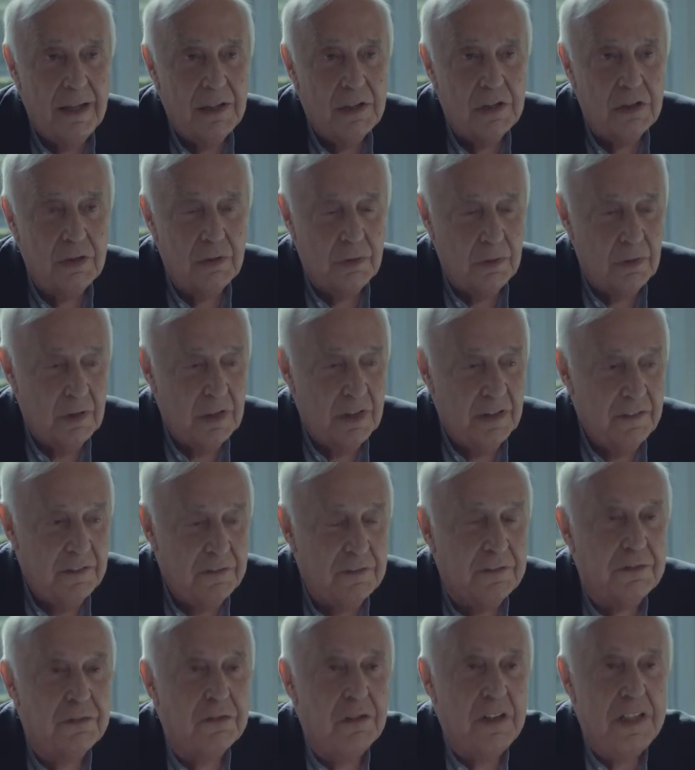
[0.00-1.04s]
to
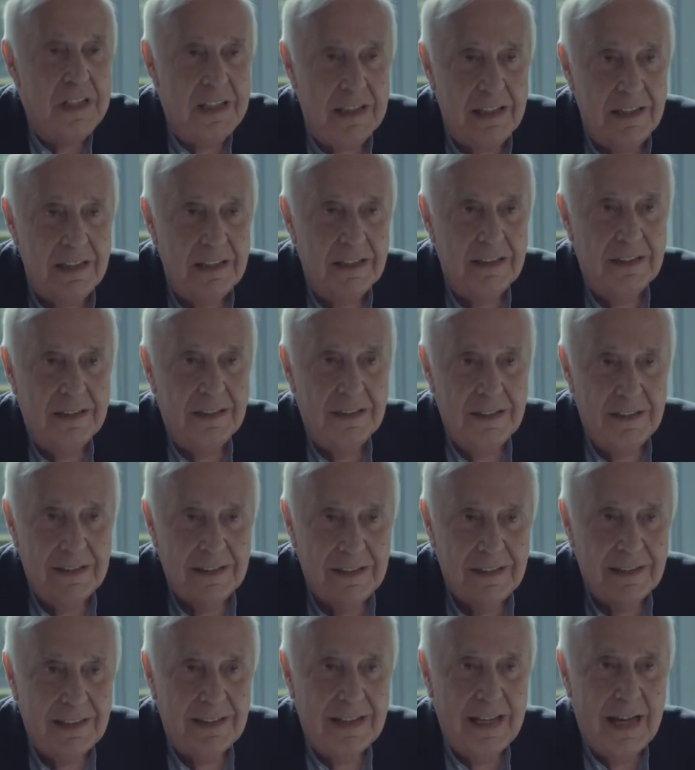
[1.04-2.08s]
free
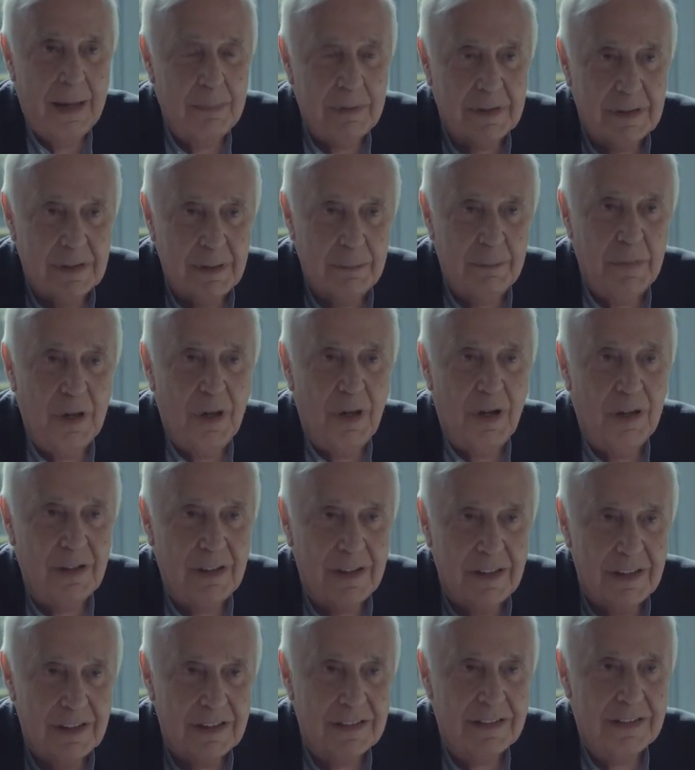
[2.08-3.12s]
capital
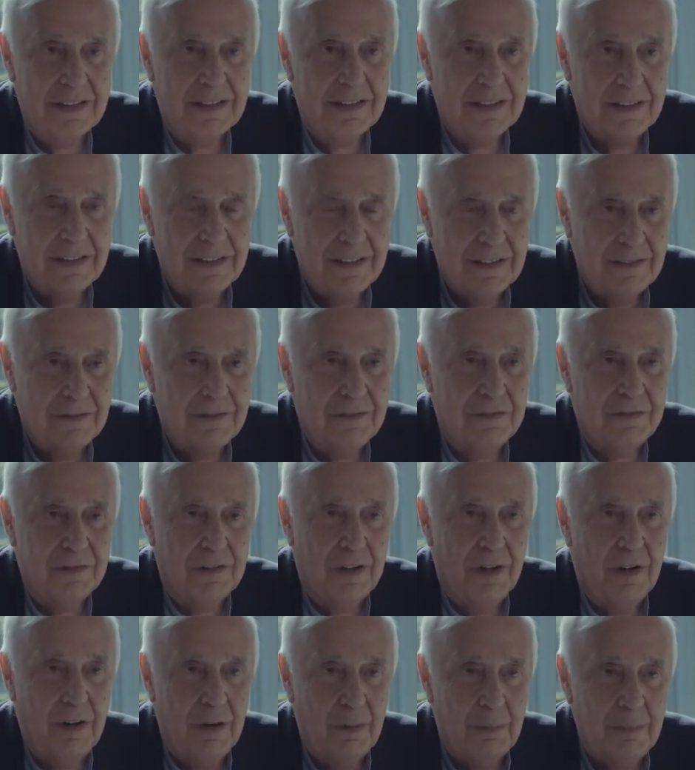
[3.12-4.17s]
markets
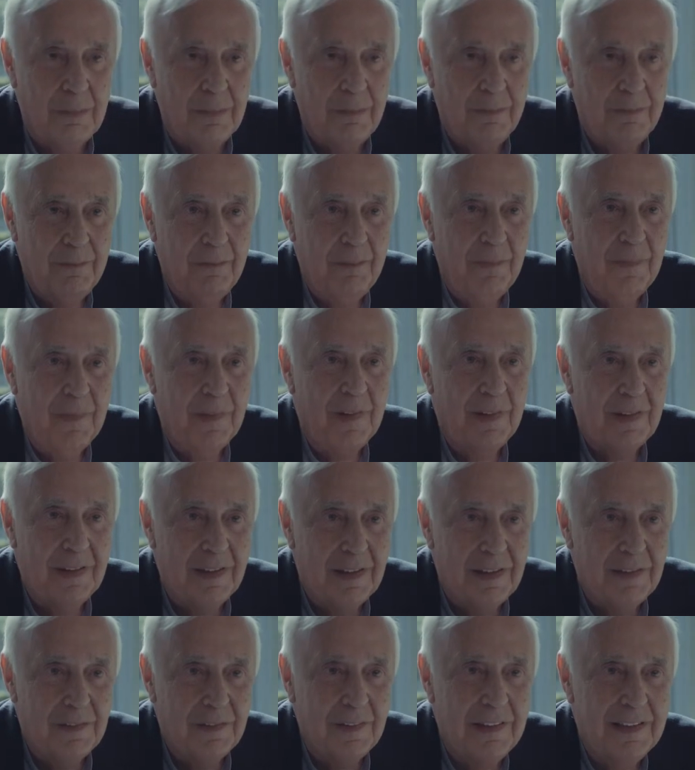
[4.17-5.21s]
from
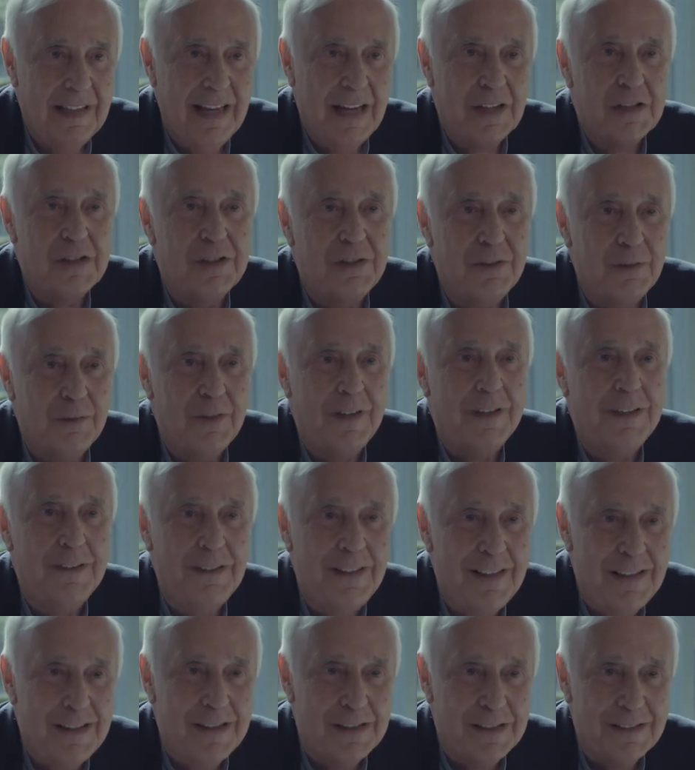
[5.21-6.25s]
national
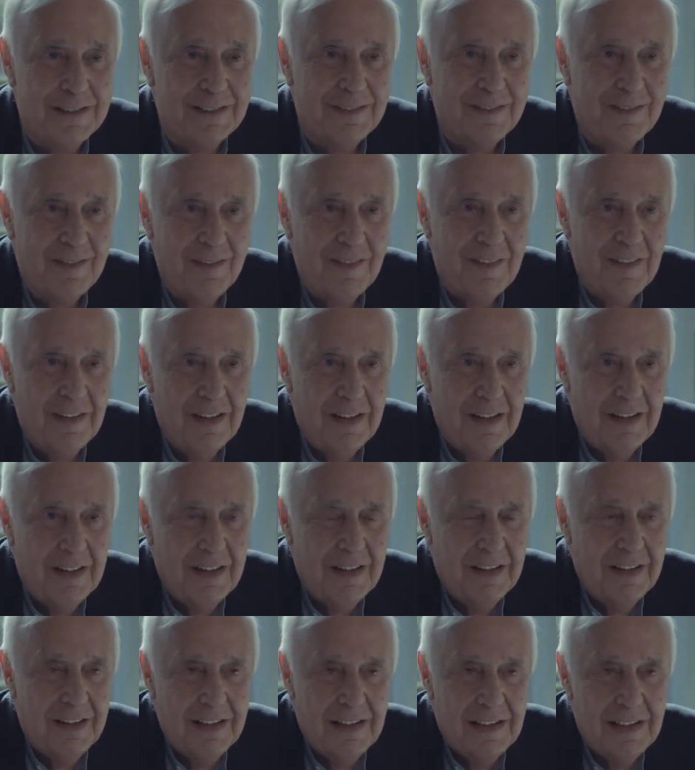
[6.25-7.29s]
regulation.
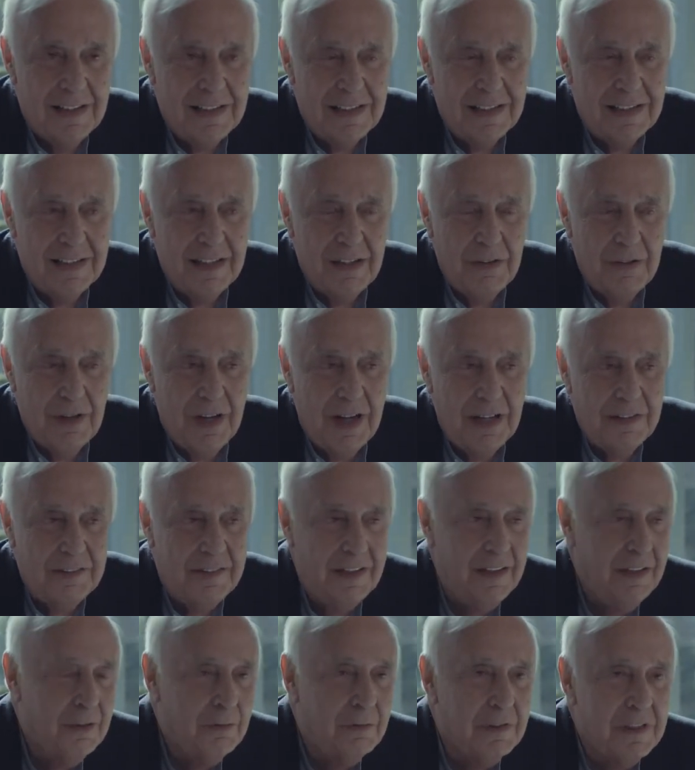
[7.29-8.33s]
So I
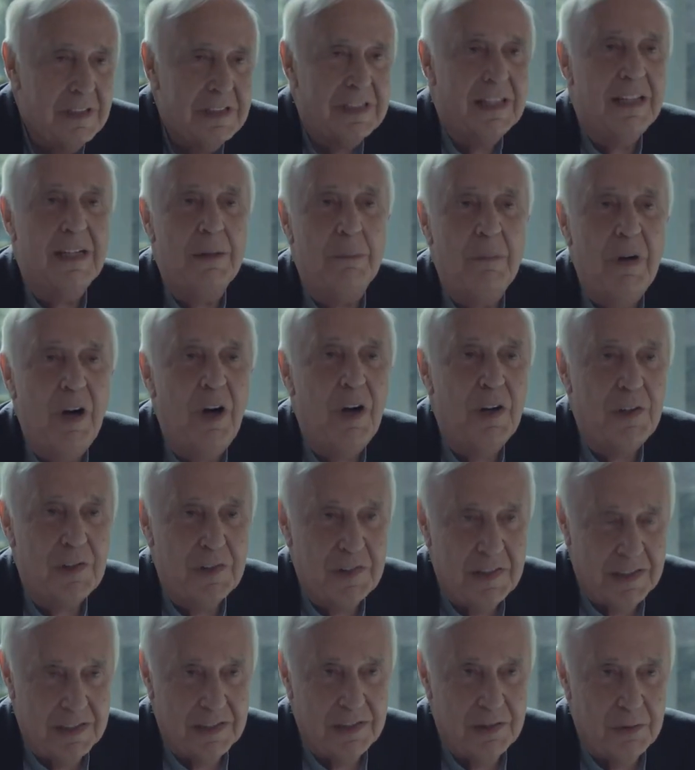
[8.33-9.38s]
think you can tell a
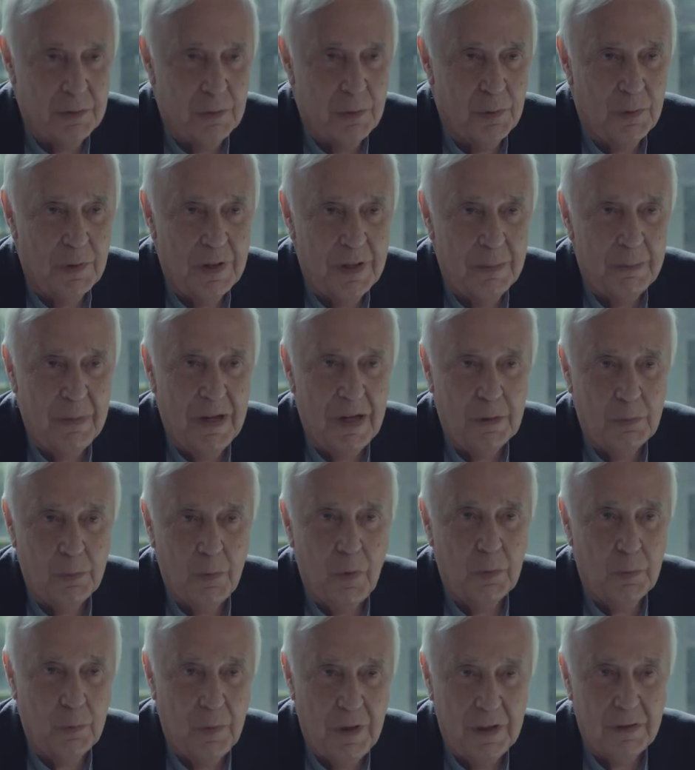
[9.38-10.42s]
Marxist story about
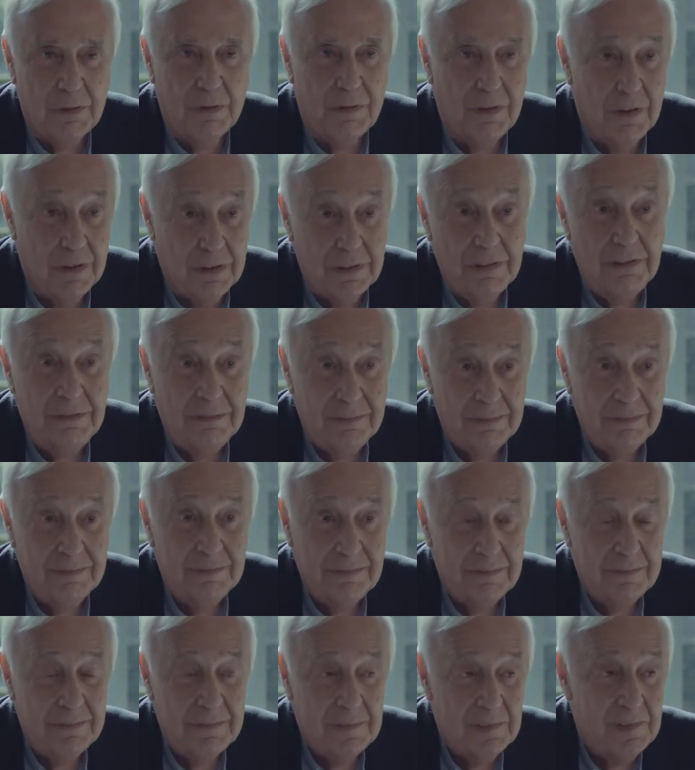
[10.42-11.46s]
what went wrong,
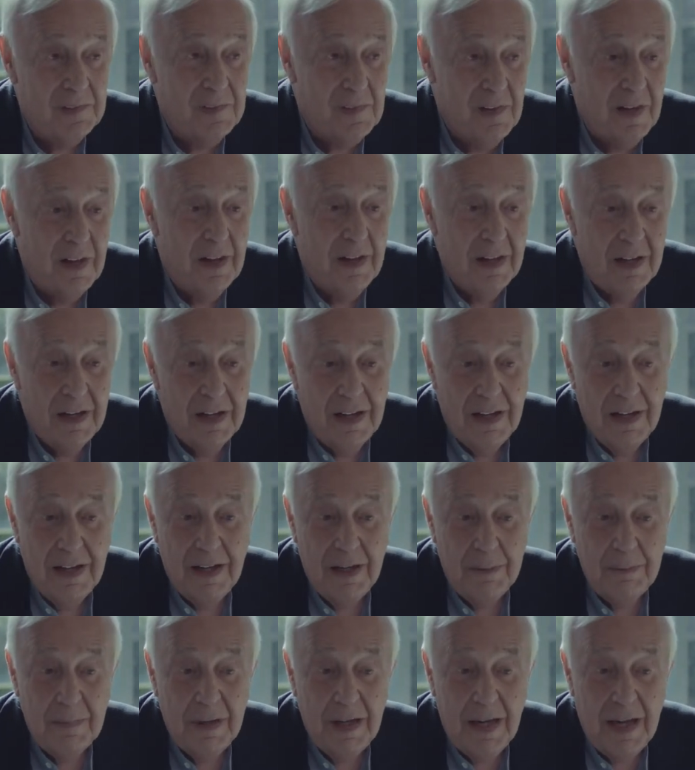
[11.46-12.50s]

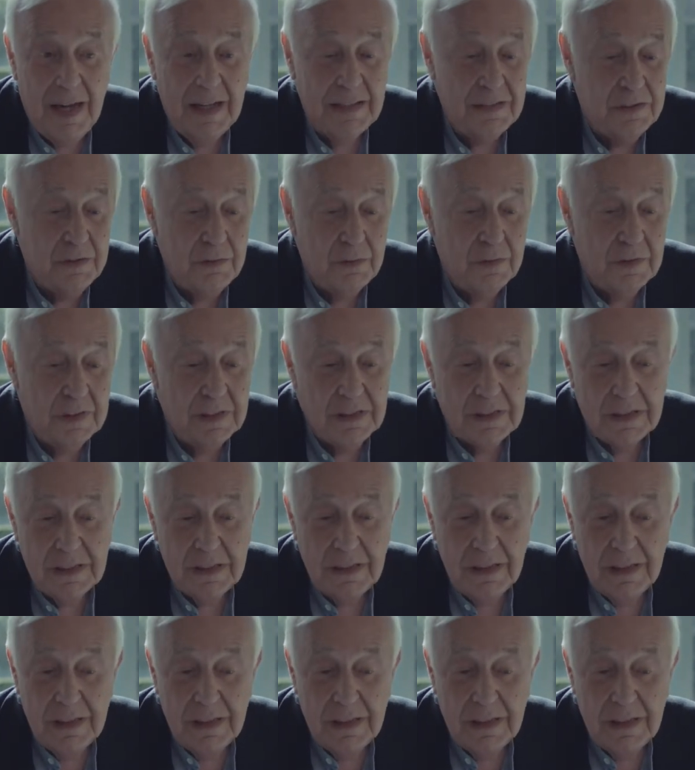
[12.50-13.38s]
and you can